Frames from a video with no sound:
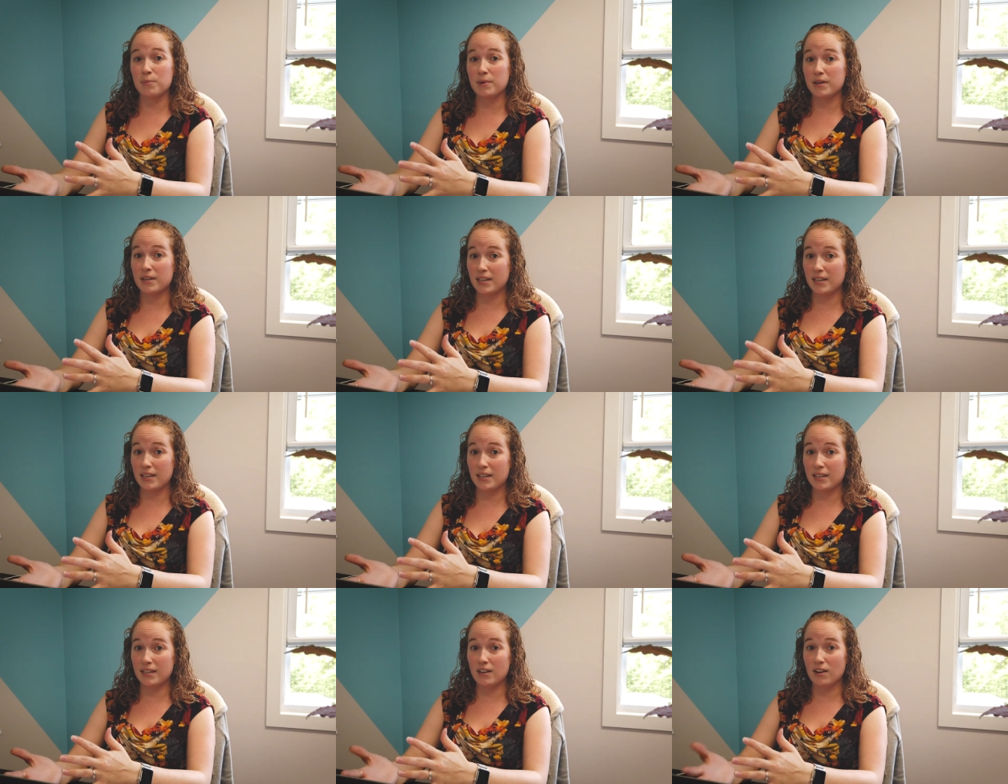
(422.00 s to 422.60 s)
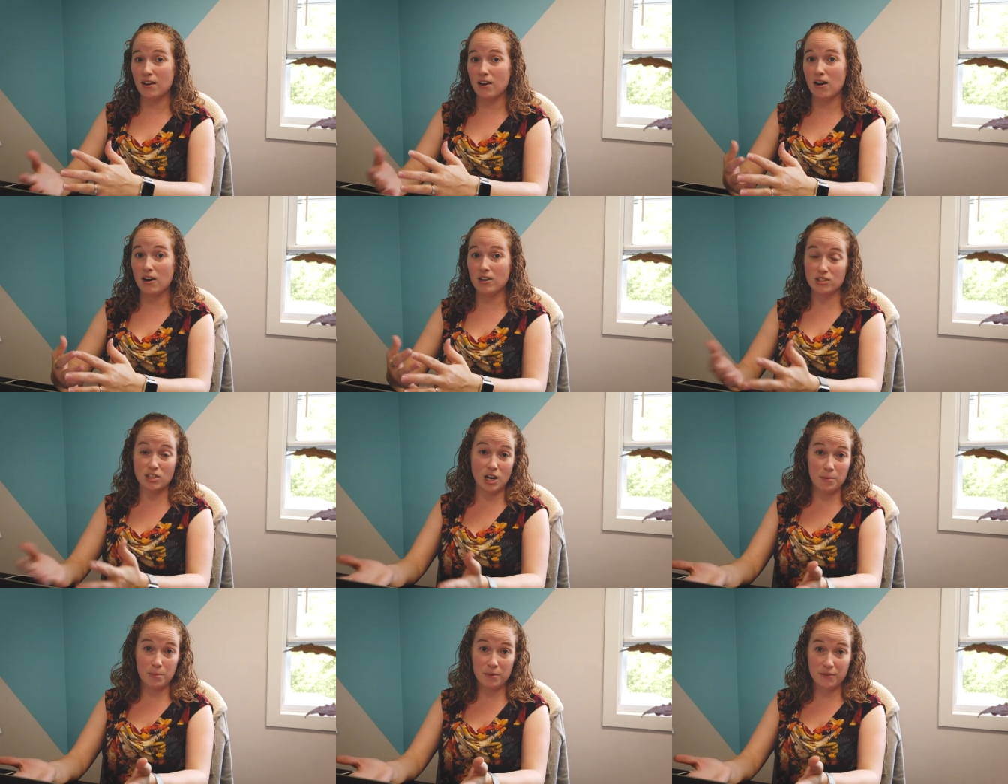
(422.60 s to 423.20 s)
everybody
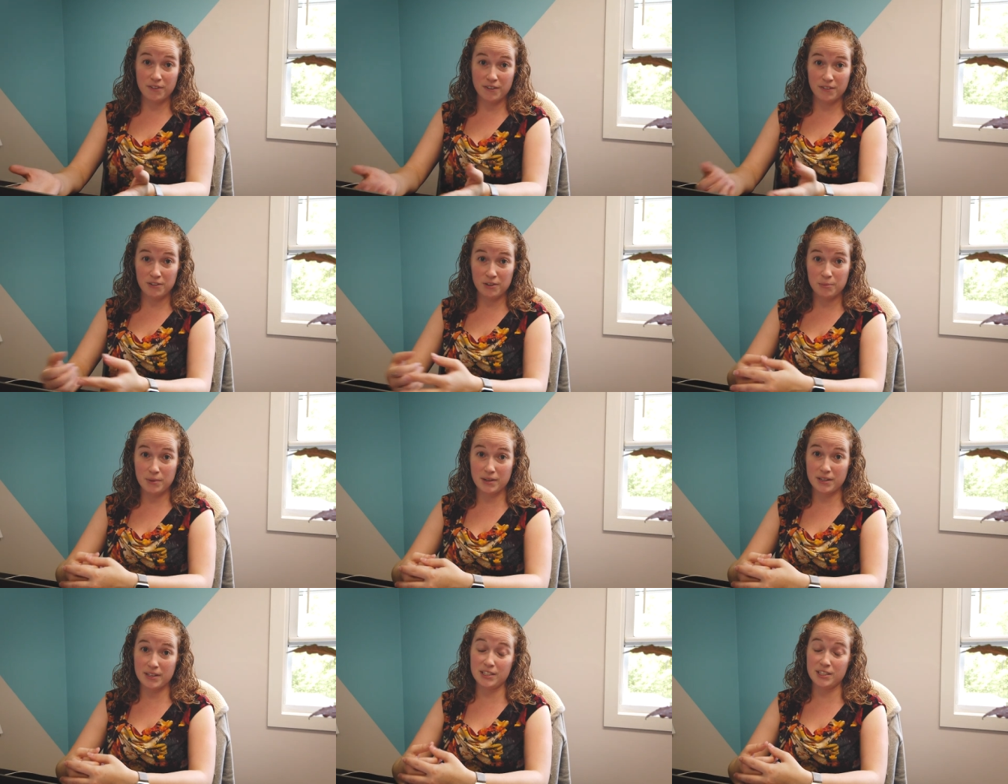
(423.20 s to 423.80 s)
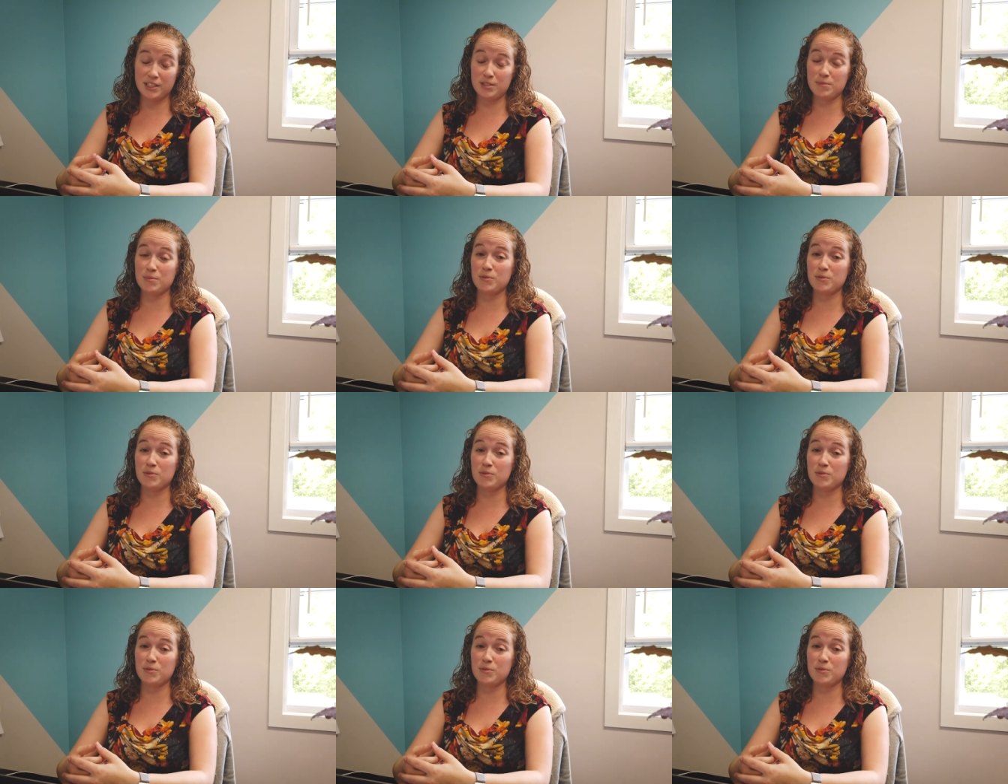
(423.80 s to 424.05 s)
on top of everybody.